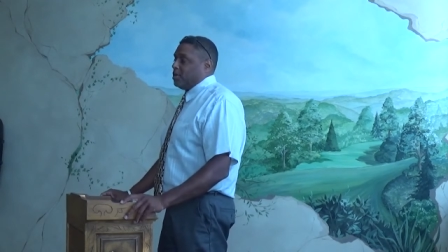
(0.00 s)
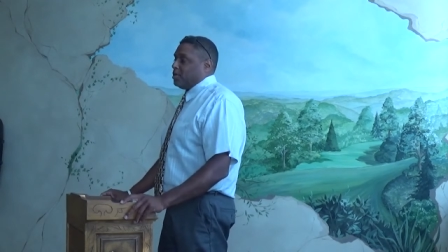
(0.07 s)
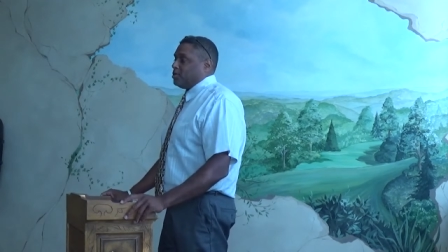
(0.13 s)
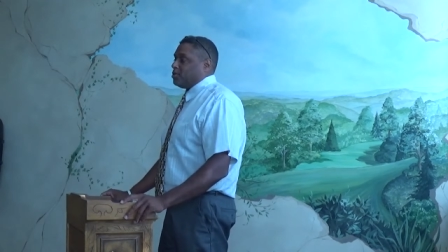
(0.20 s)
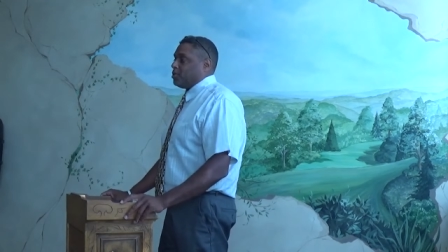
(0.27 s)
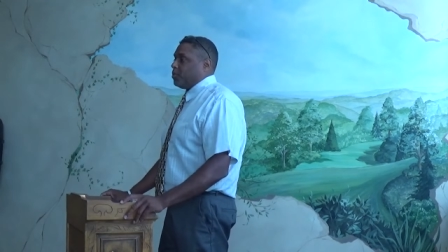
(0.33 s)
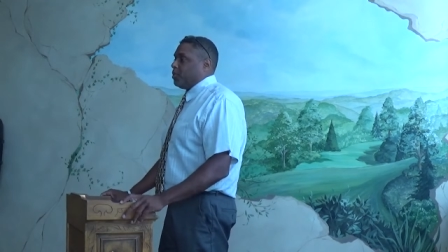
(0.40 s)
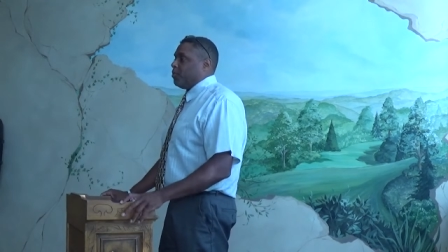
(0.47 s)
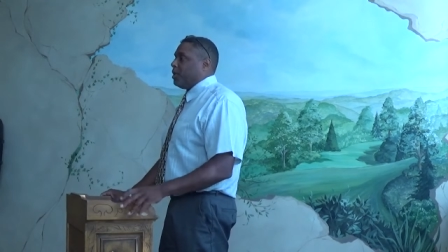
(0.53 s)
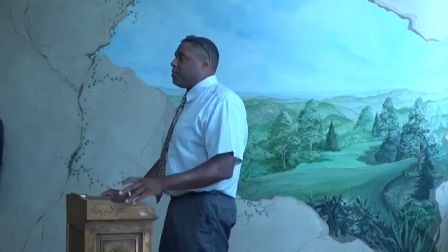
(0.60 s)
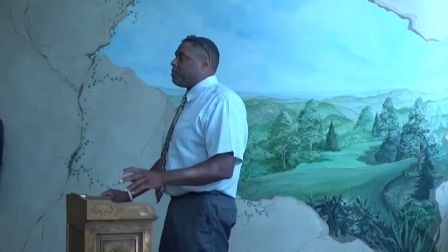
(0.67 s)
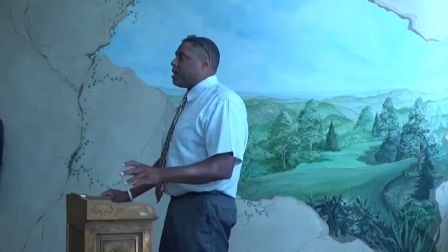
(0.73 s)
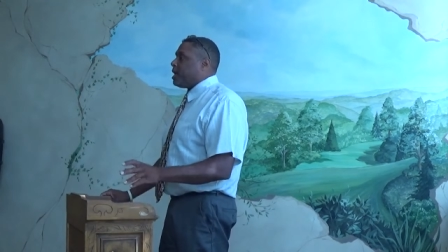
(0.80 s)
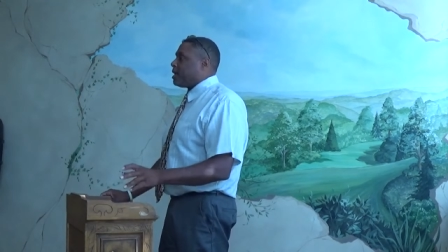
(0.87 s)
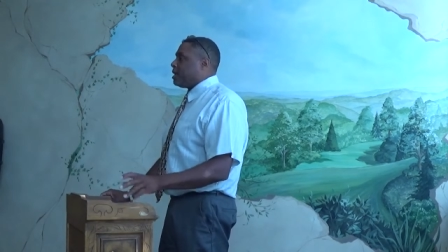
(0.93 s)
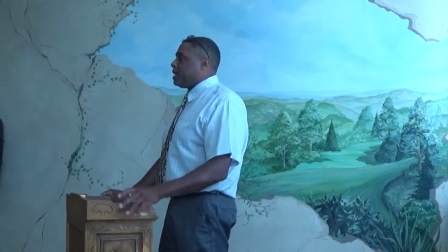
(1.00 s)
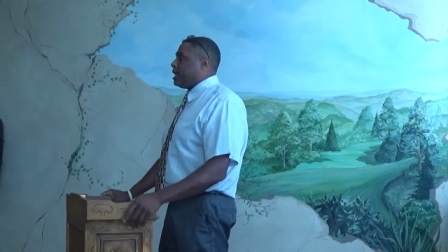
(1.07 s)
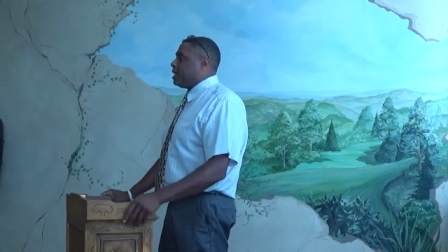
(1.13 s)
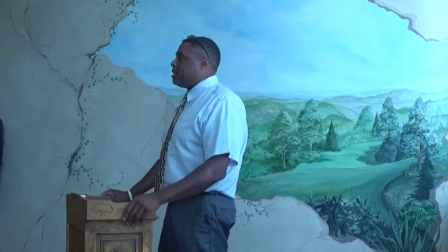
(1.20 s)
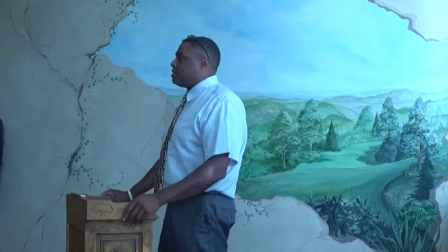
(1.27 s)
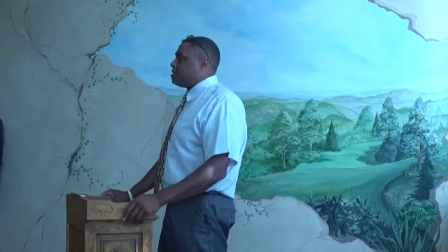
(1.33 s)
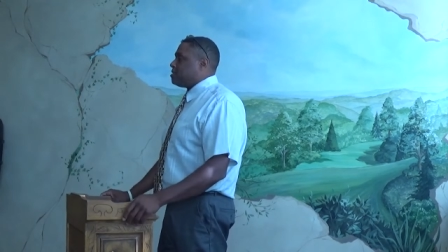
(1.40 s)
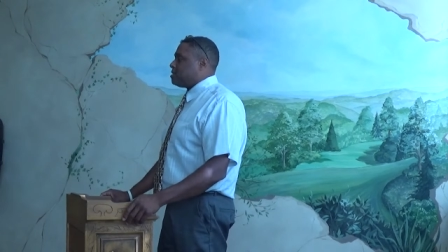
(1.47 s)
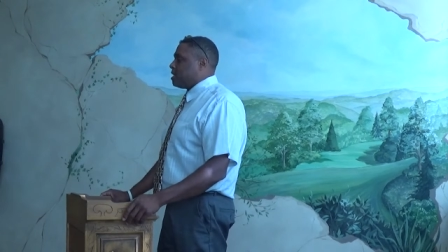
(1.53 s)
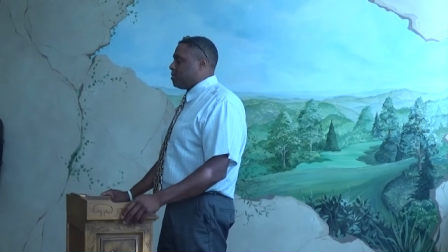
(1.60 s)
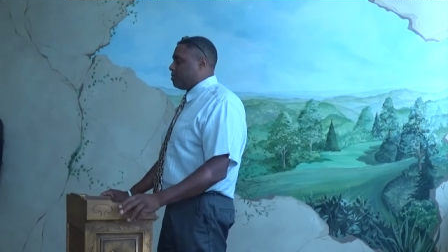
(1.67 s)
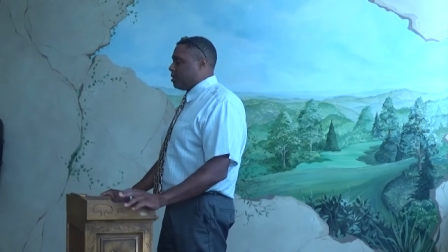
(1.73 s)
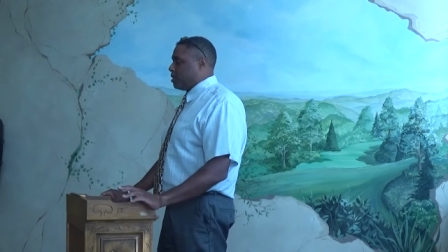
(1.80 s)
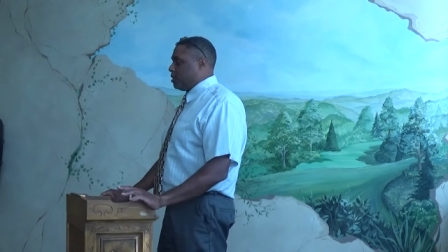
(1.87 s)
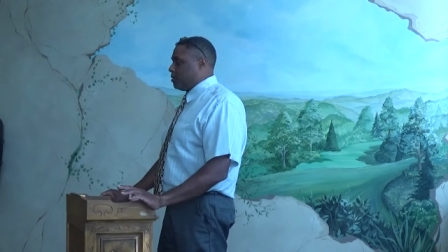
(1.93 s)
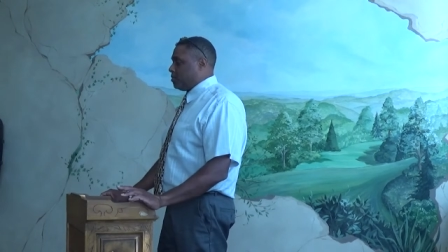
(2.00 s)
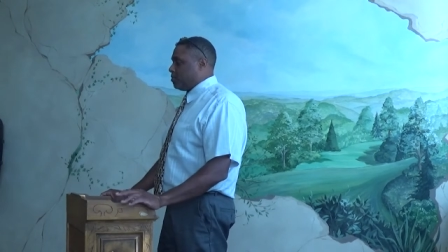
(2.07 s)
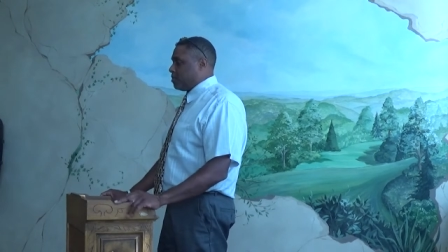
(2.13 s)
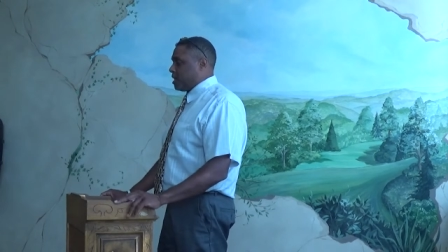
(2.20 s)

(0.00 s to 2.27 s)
So we went back again in December,